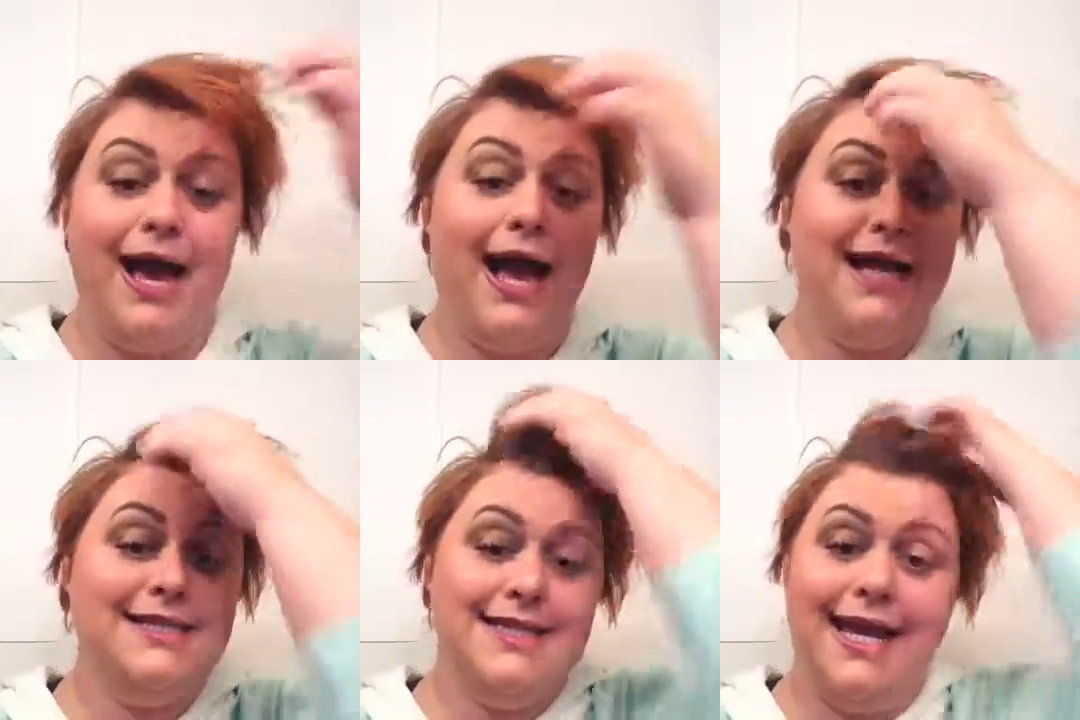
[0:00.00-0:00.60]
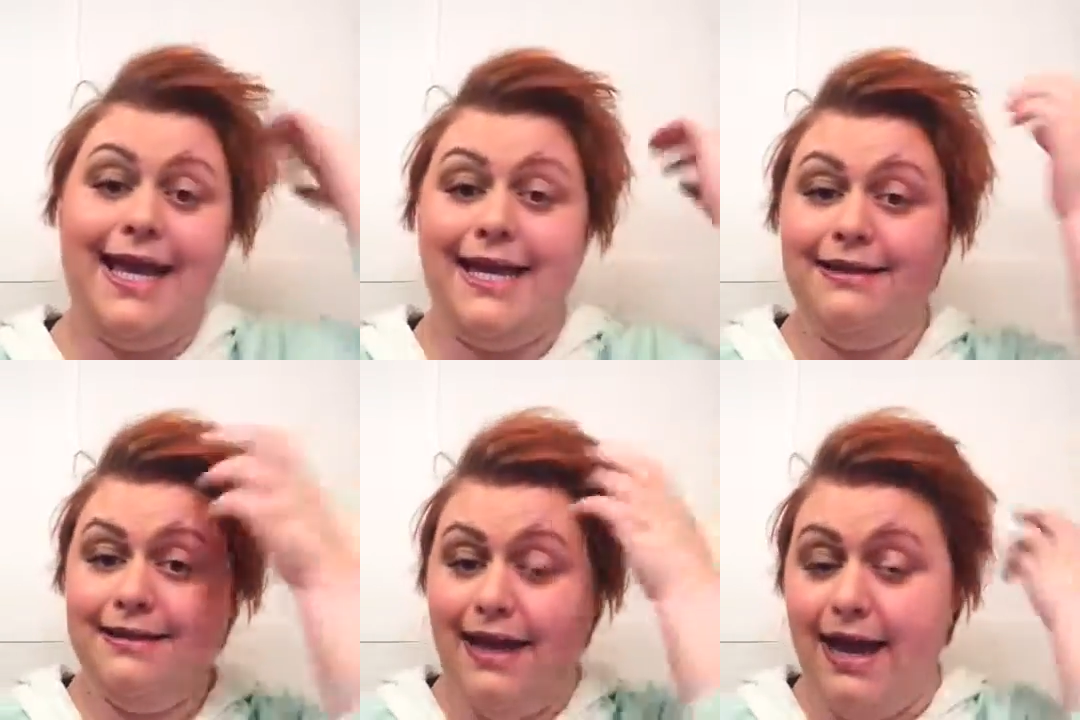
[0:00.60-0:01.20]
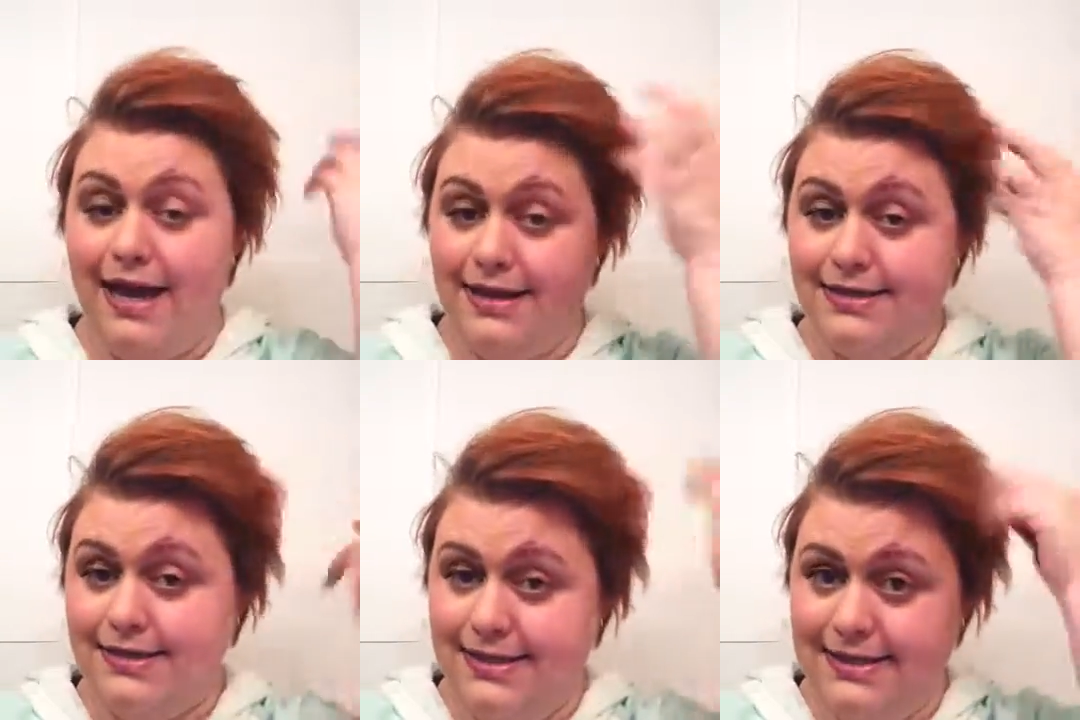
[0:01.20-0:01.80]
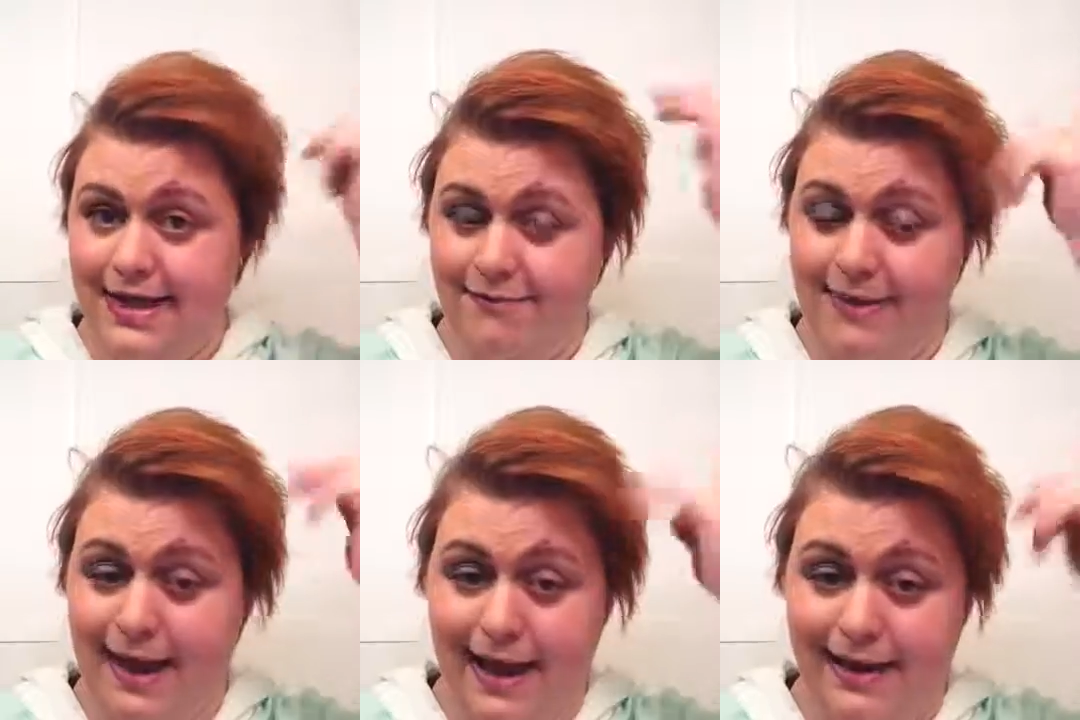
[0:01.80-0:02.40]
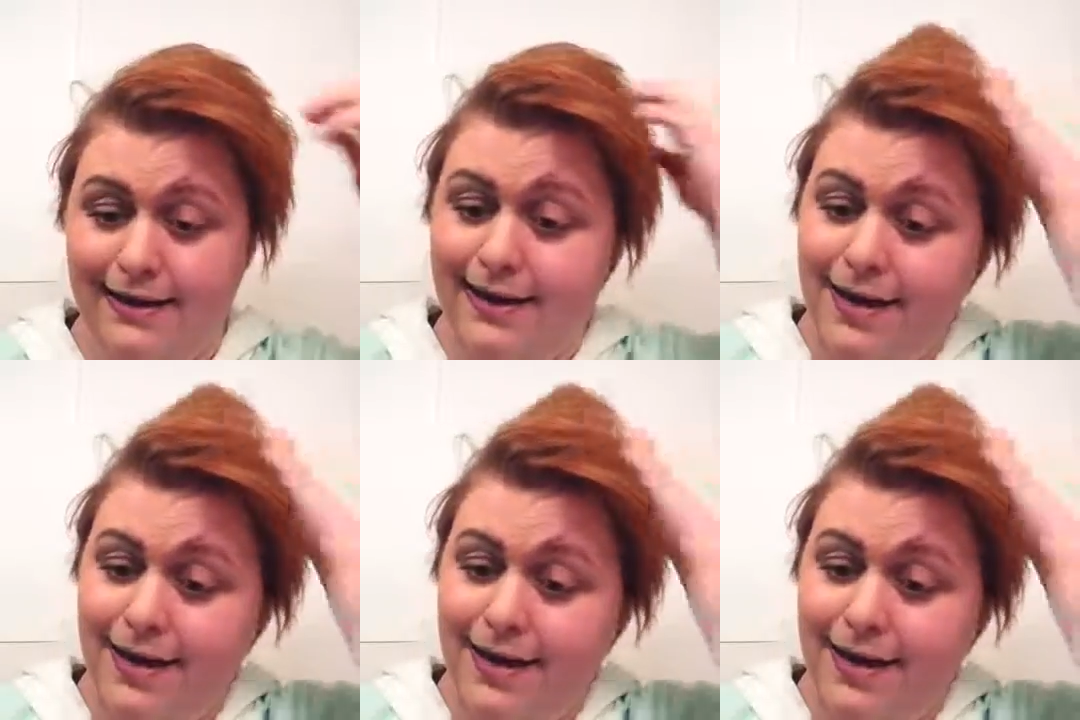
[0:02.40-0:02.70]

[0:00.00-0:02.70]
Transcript: hot second uh, since I've been on,